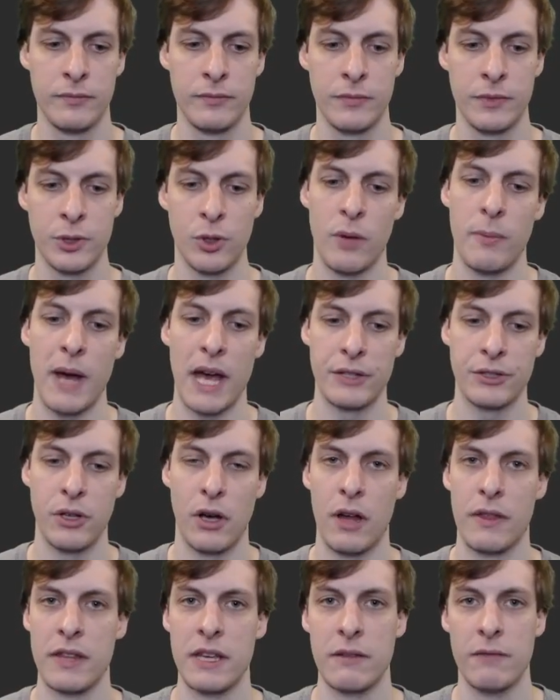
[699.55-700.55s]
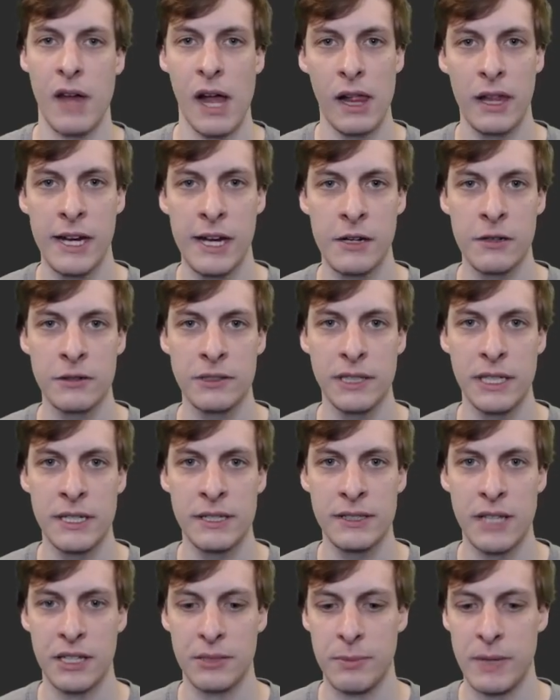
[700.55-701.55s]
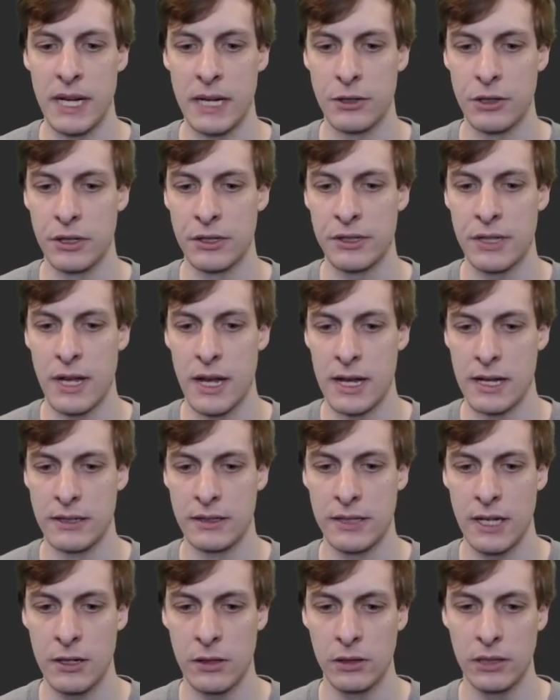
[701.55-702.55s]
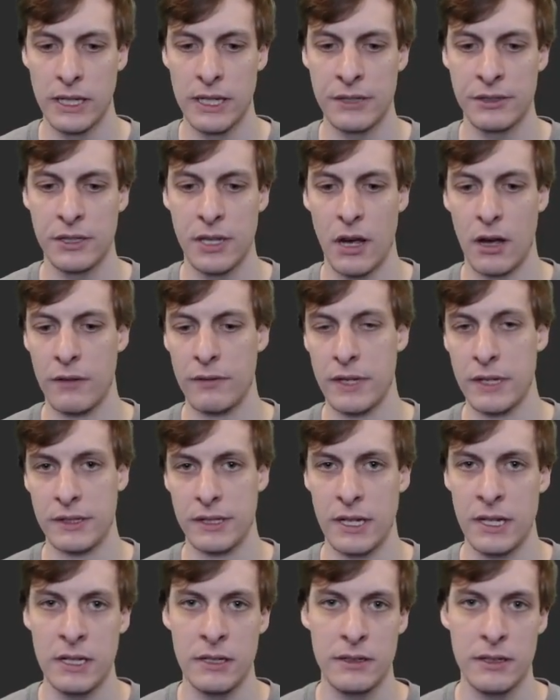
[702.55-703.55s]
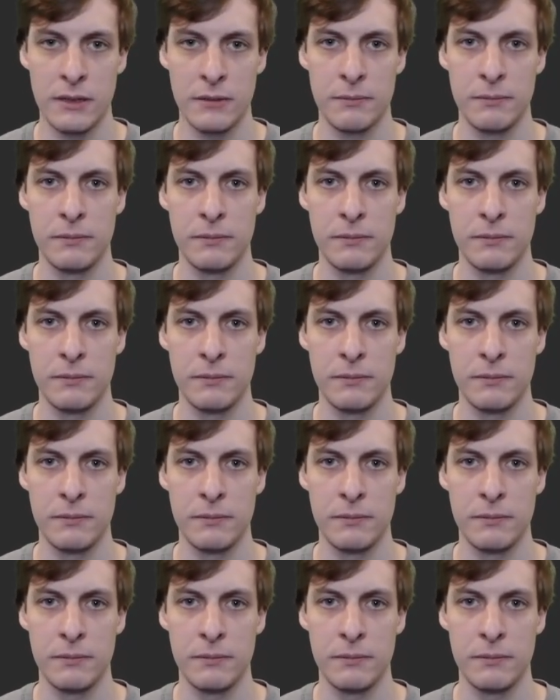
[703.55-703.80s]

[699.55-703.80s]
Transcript: So I pass on the validators list as being just a single list of isInt,